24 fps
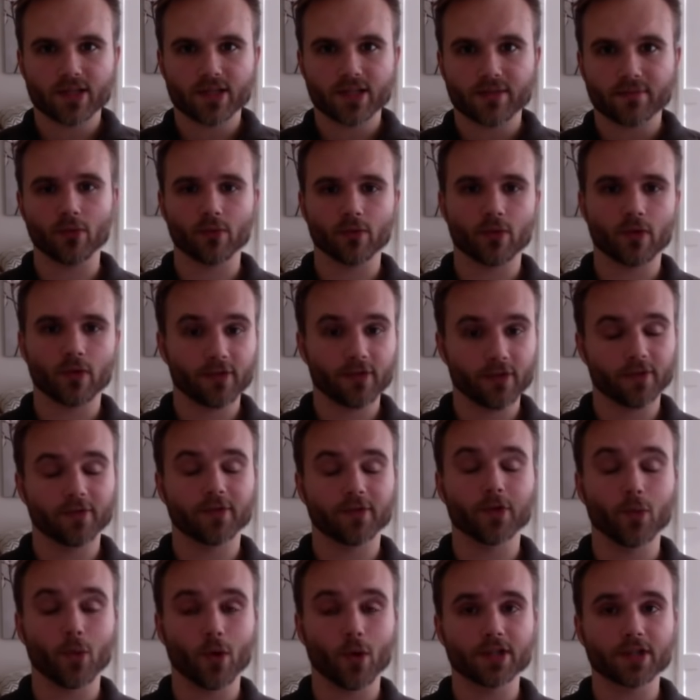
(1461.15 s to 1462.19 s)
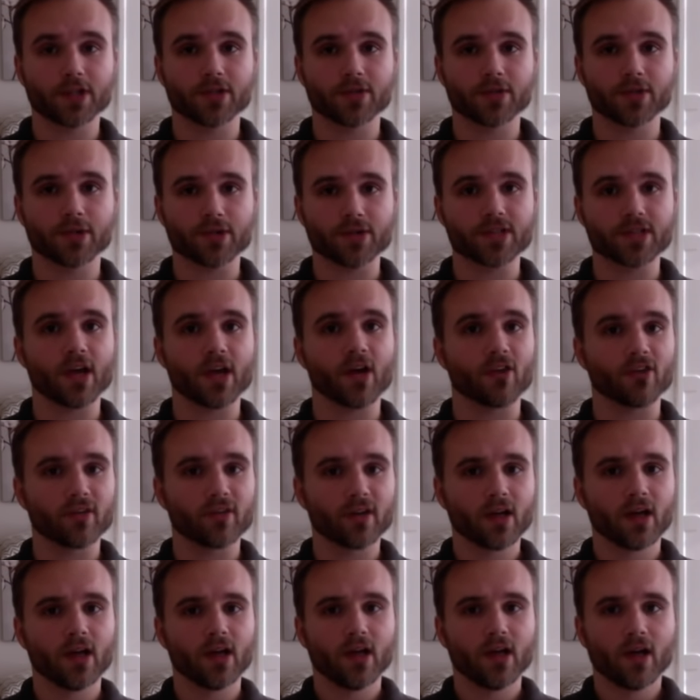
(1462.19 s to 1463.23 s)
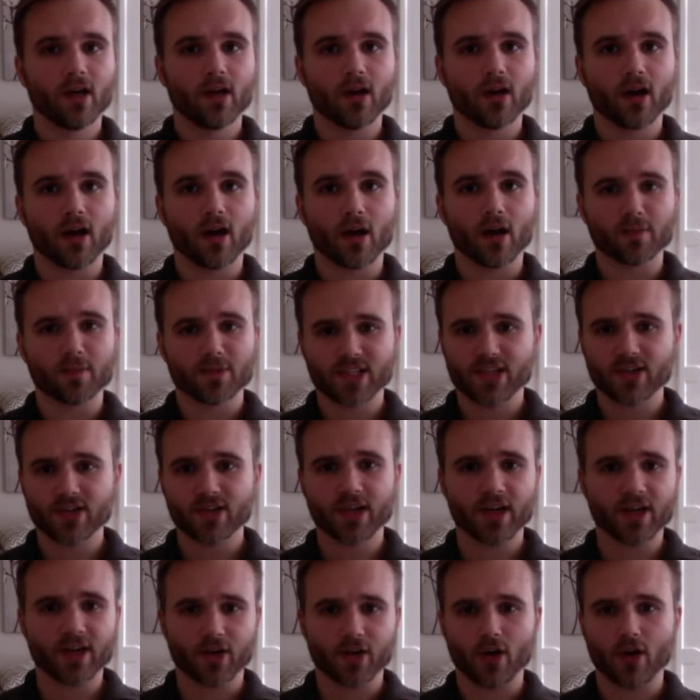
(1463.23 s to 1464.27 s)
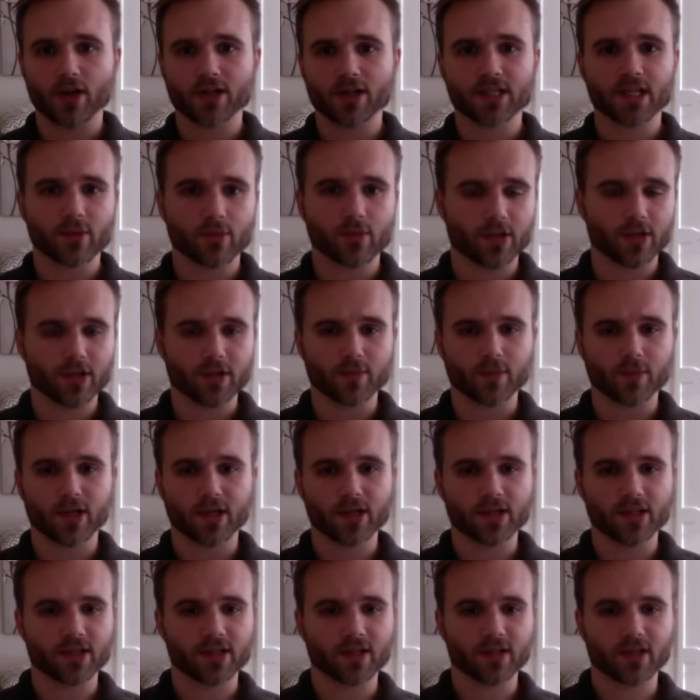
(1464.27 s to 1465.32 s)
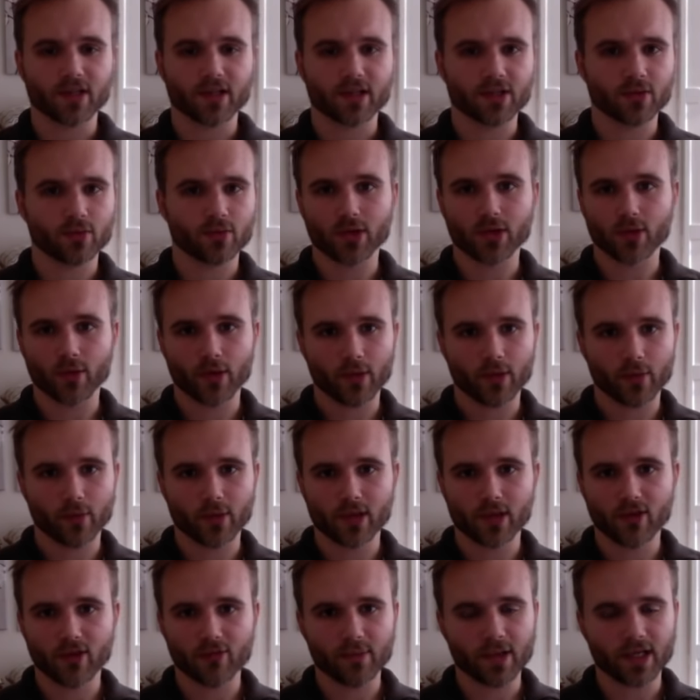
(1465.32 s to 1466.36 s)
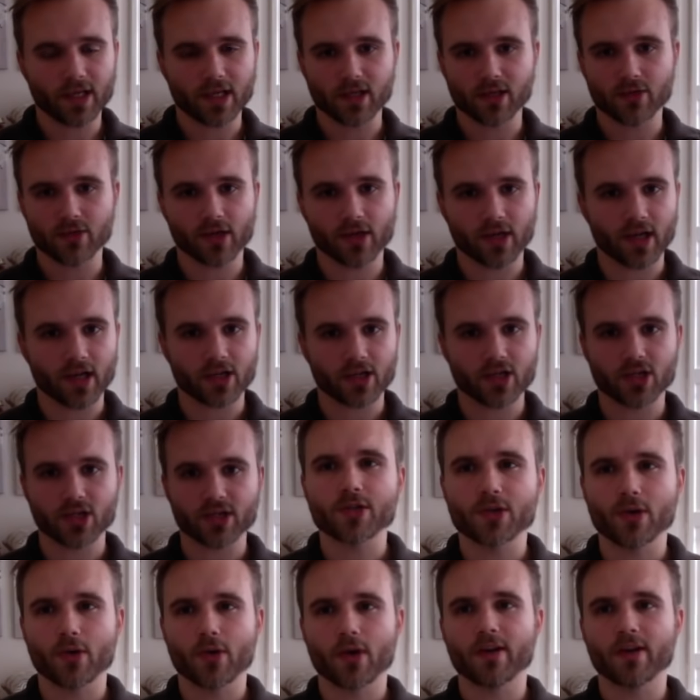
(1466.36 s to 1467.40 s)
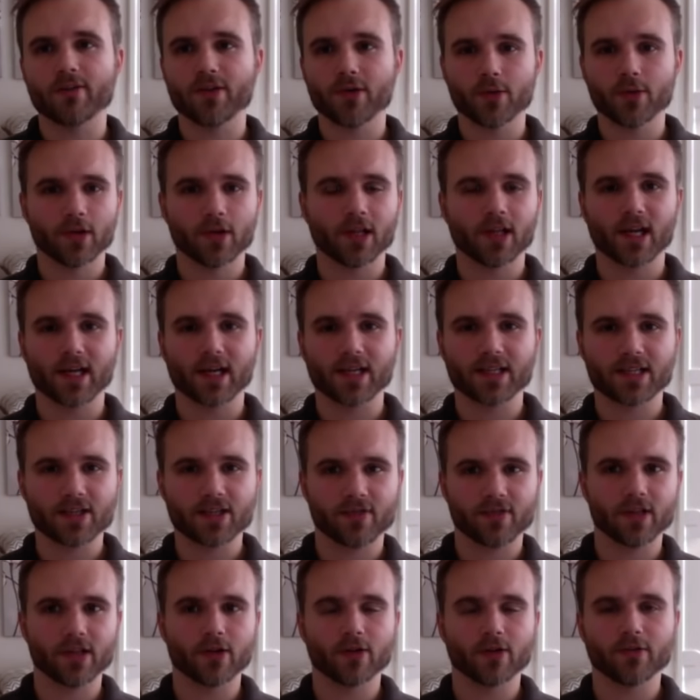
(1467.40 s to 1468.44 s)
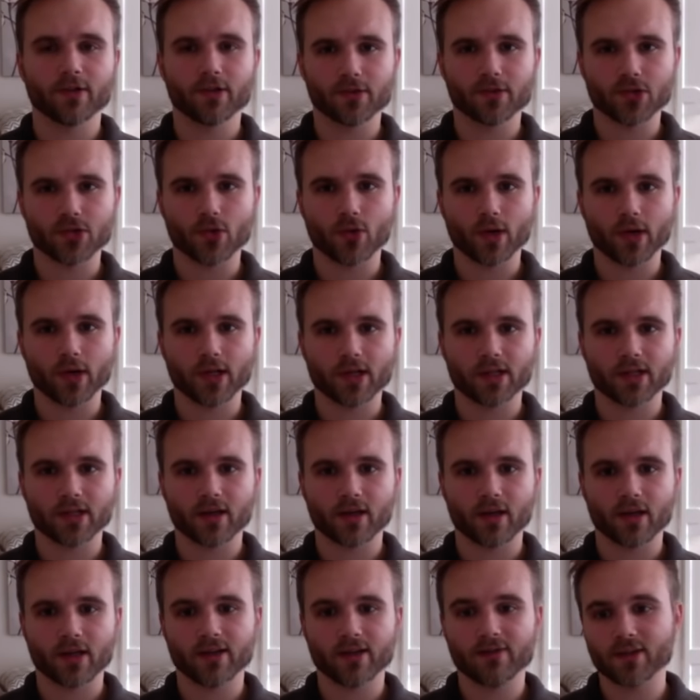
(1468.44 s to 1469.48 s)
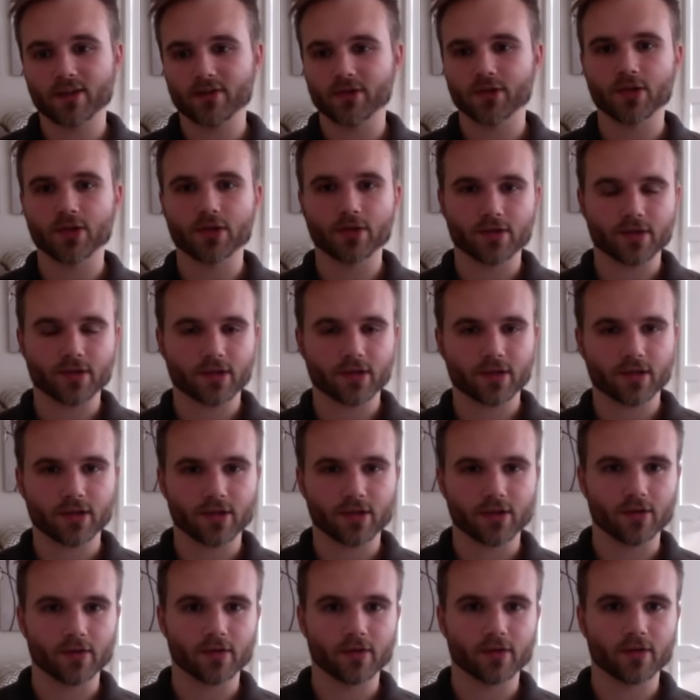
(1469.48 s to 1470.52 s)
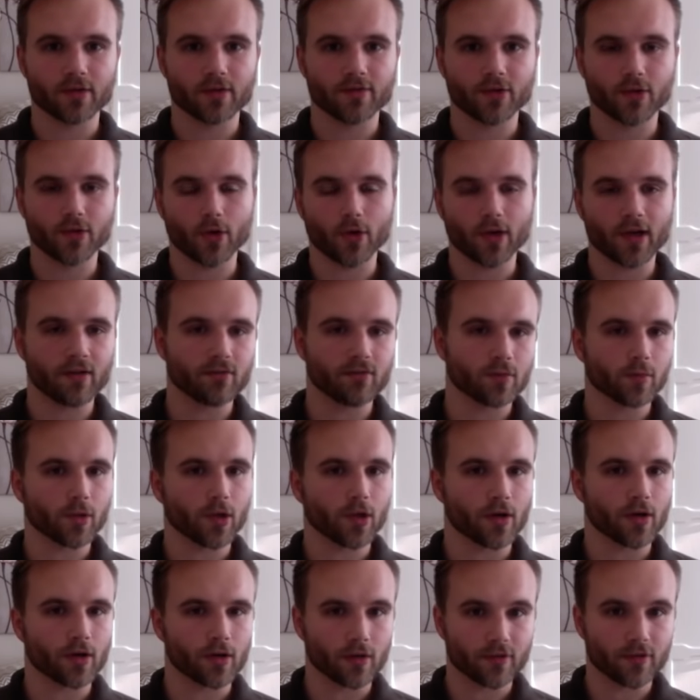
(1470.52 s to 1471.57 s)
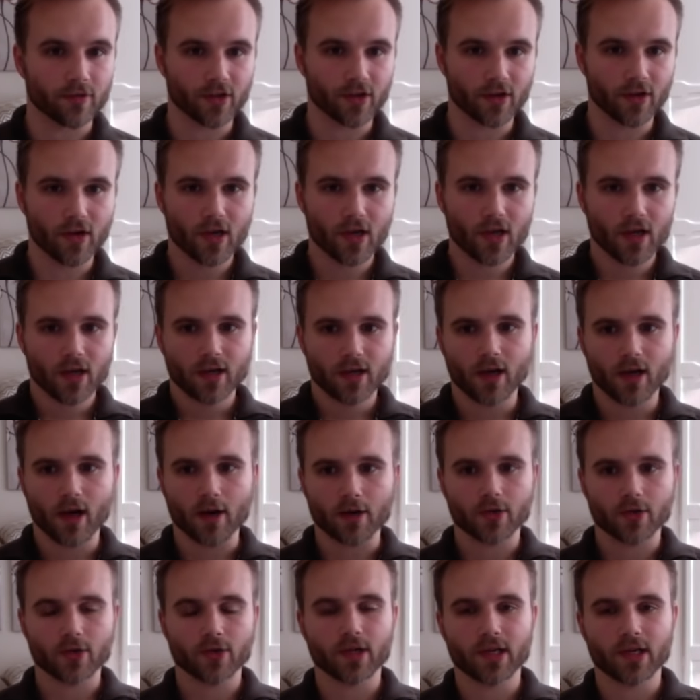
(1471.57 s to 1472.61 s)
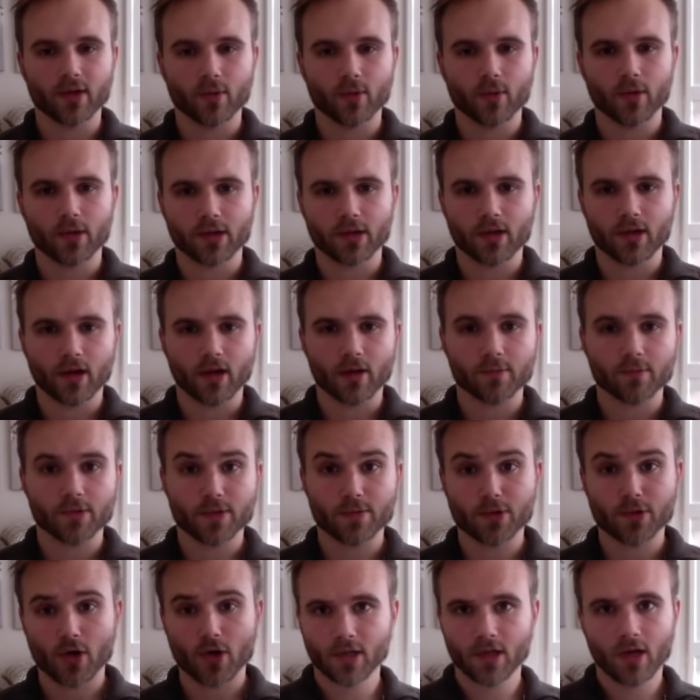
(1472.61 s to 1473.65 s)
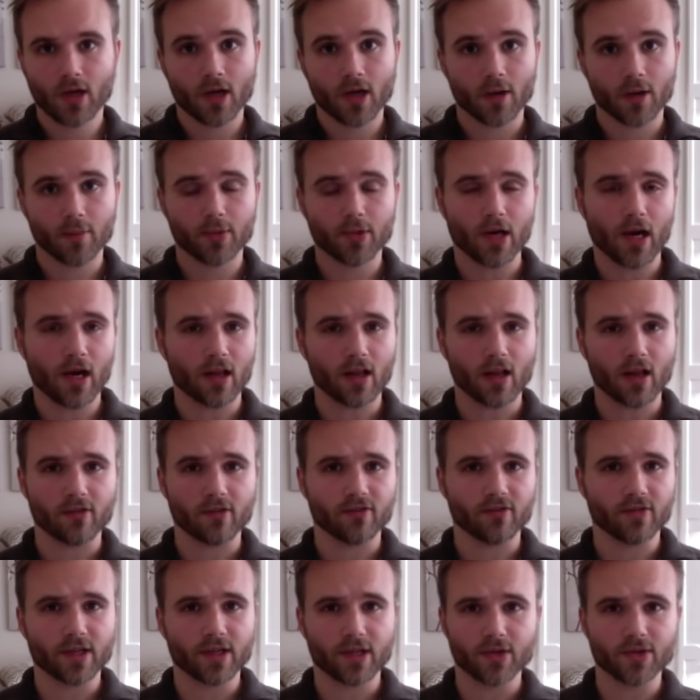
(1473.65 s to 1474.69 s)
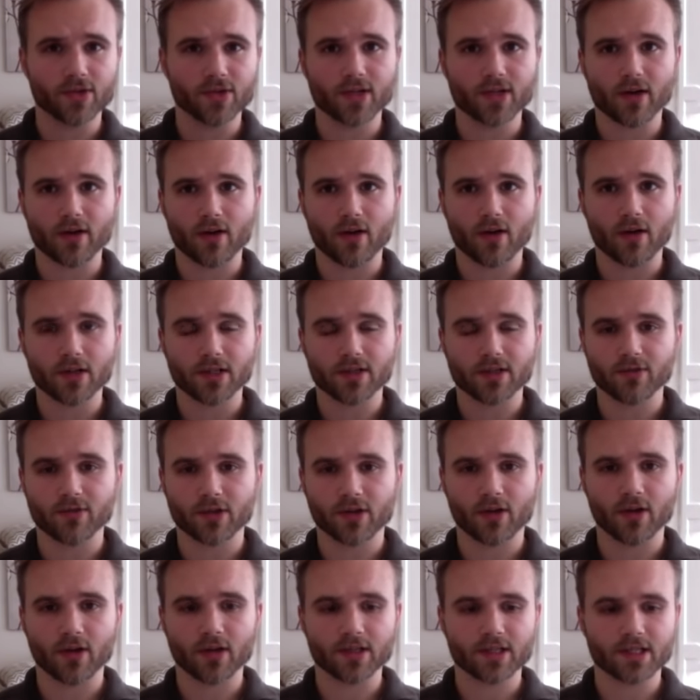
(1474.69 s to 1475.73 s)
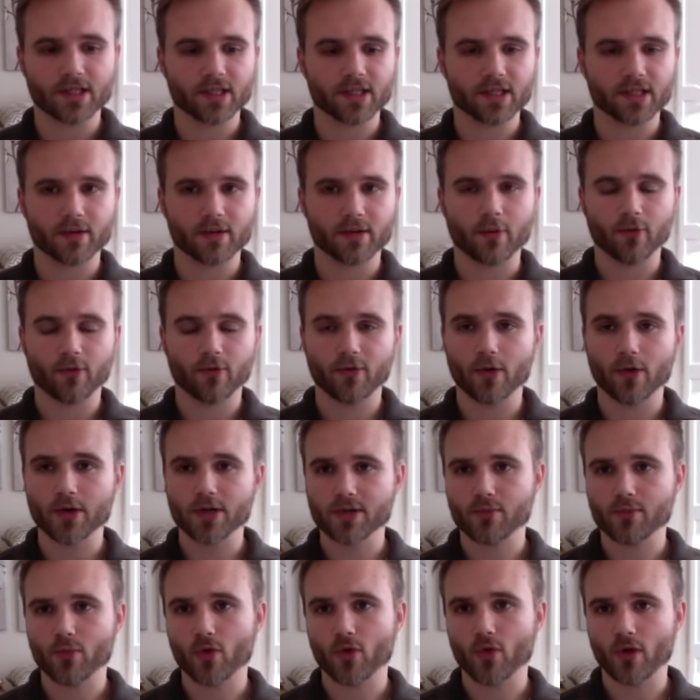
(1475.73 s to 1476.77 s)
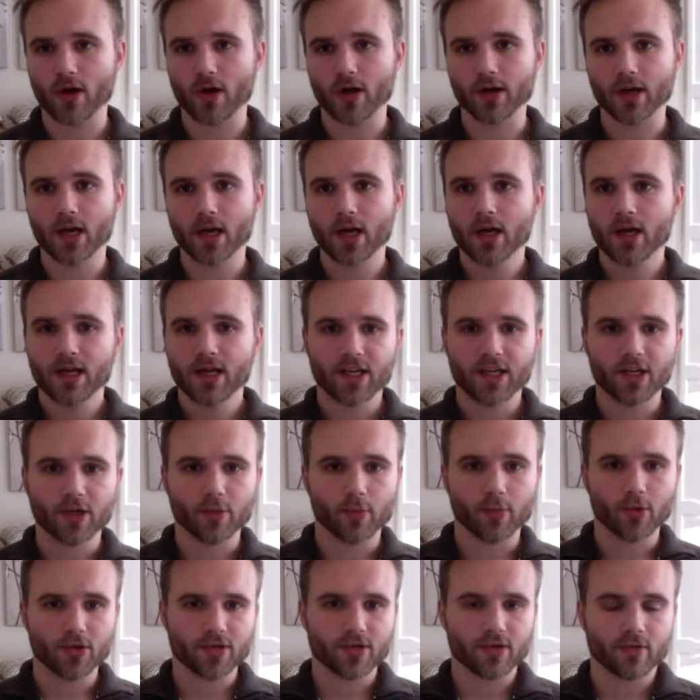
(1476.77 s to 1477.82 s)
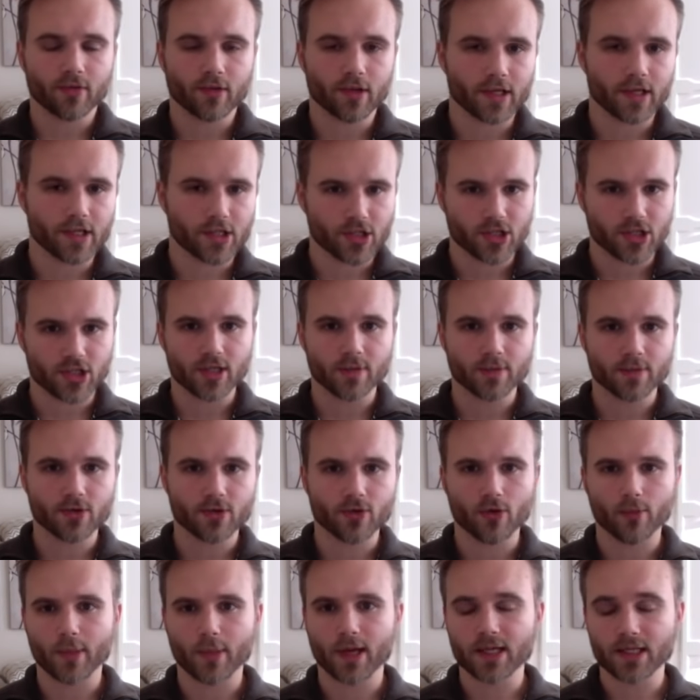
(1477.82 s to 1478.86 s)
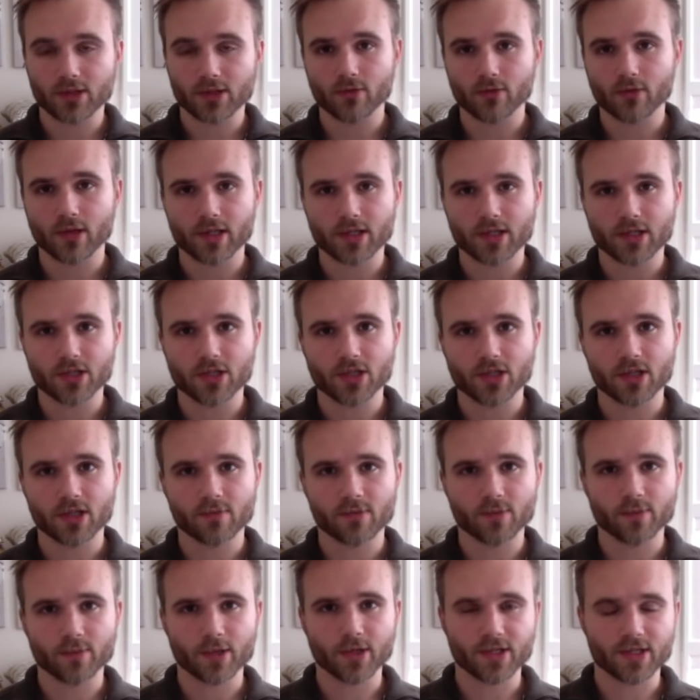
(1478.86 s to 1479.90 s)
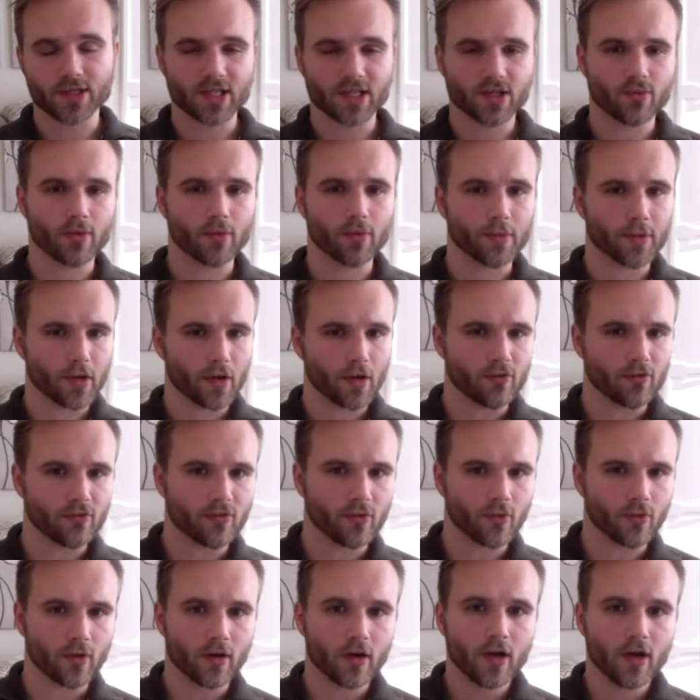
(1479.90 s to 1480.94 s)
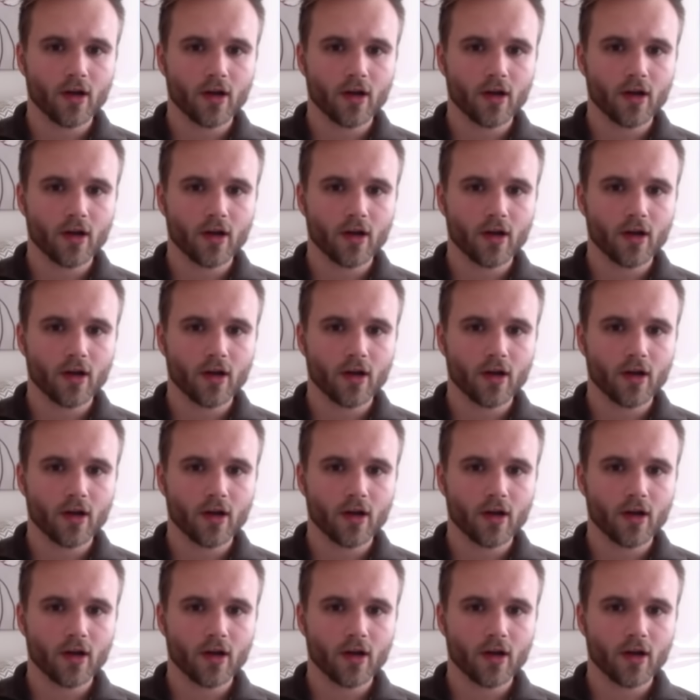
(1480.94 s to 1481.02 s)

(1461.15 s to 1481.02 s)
And even if you want to do it yourself, still get into contact with us, because the thing is, we love making new connections. So if you really like this video, if you enjoyed it, even if you don't, if you already have a blog, or if you're not creating one, subscribe. I put out a lot of videos on different content. I'm focused more on interpersonal relationships and romantic relationships, because that's what we're known for.